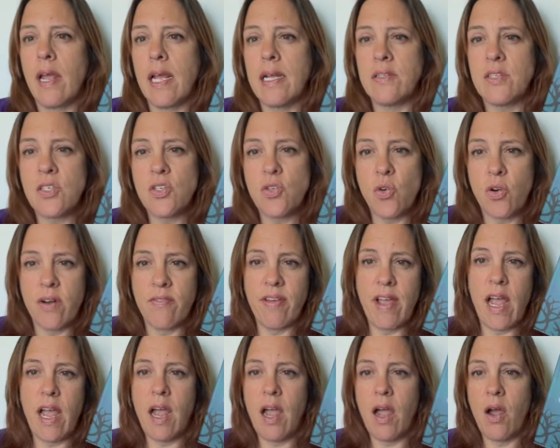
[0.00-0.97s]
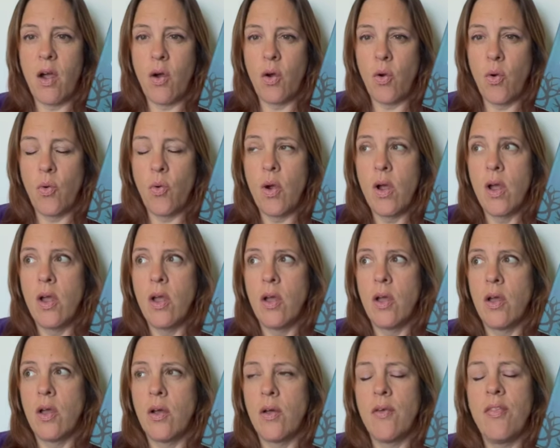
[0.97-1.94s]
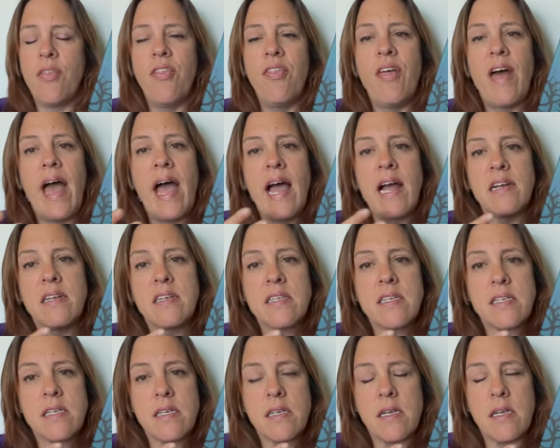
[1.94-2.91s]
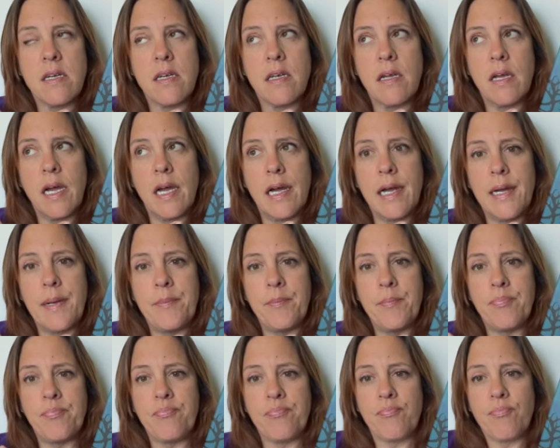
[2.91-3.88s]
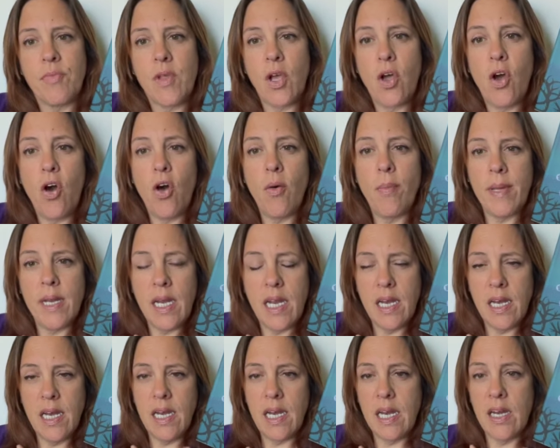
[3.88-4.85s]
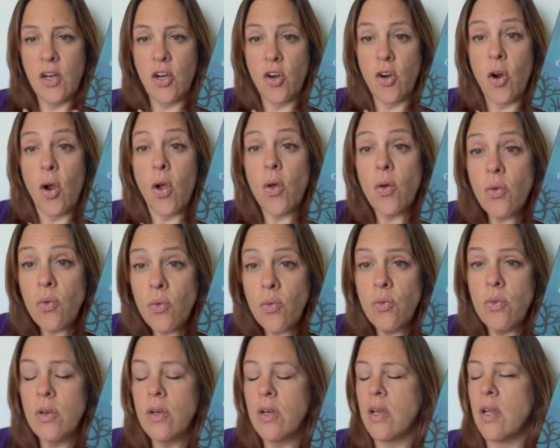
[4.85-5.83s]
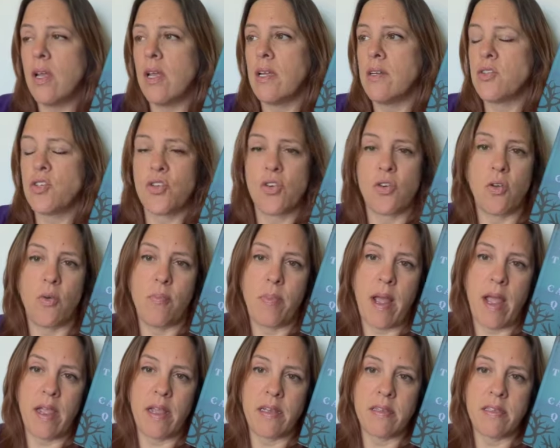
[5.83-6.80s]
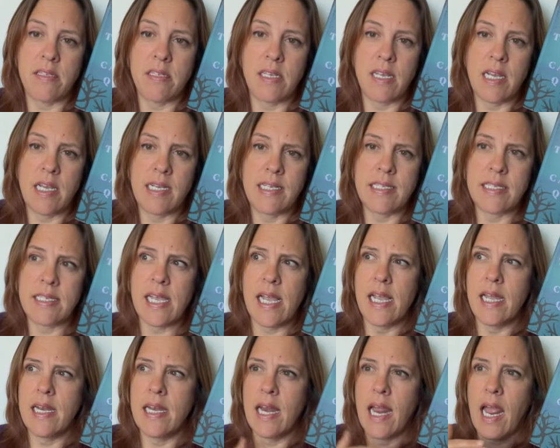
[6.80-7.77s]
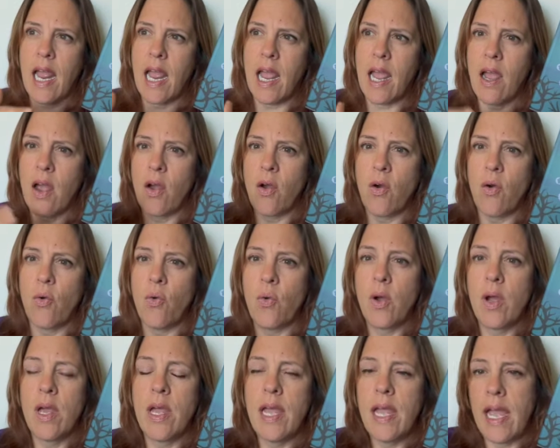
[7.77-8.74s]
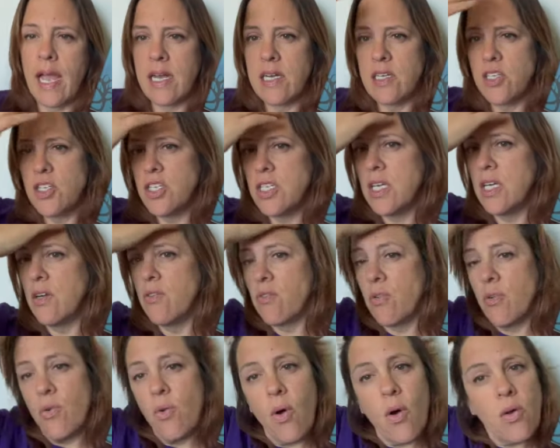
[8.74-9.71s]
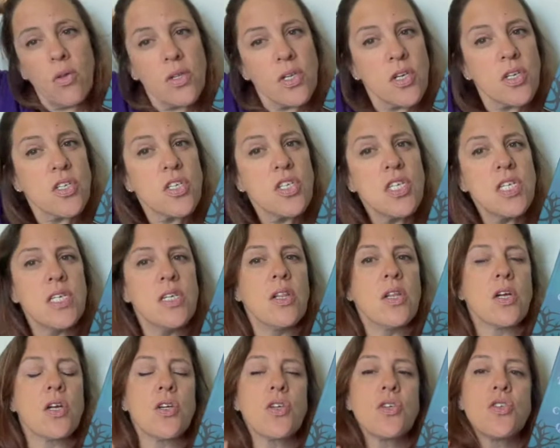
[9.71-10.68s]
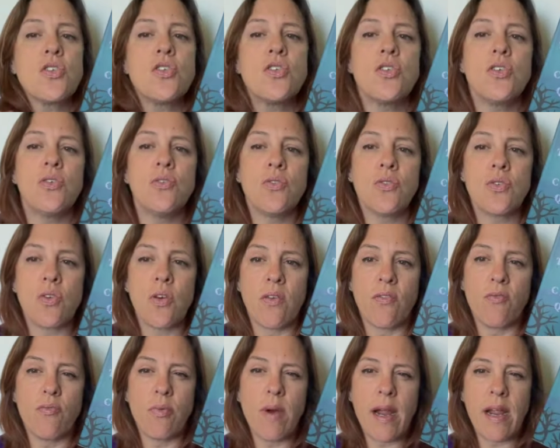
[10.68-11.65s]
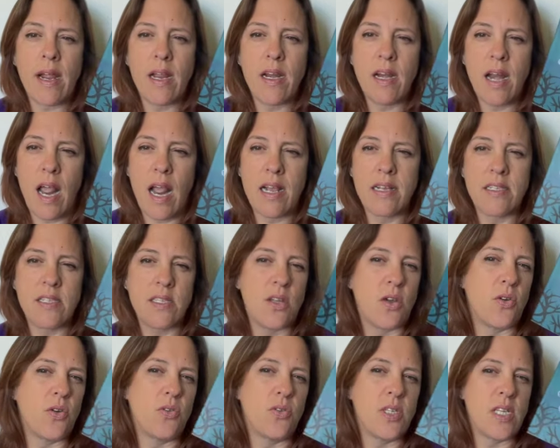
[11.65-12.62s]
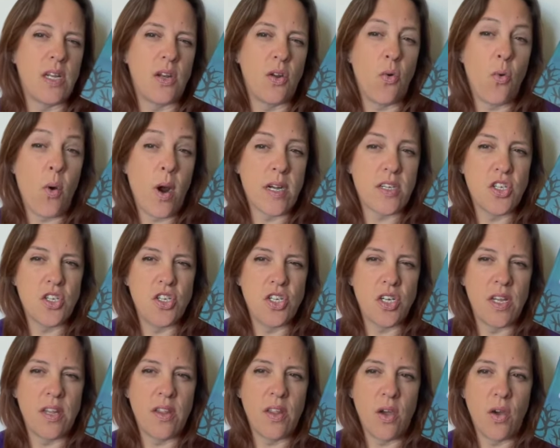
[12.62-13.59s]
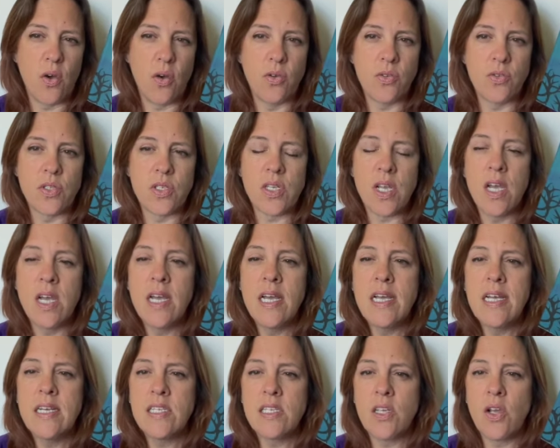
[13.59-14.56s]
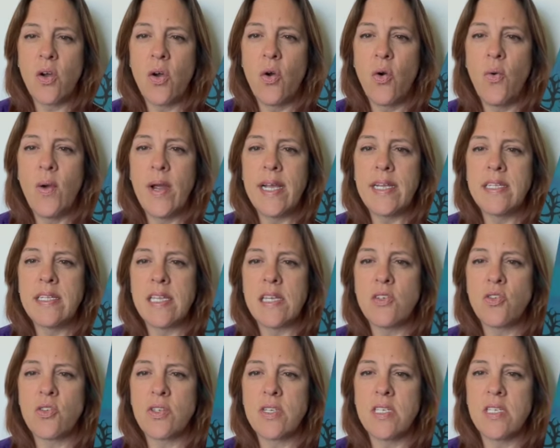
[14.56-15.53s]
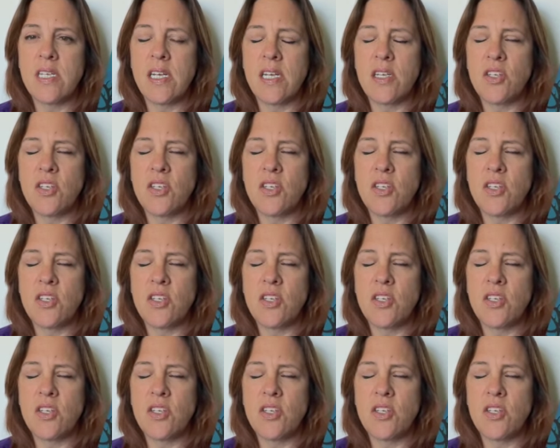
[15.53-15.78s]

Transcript: sort of how that culminated in her own internal biases, and how as she grew older she learned to sort of recognize those and question those. So it's interesting,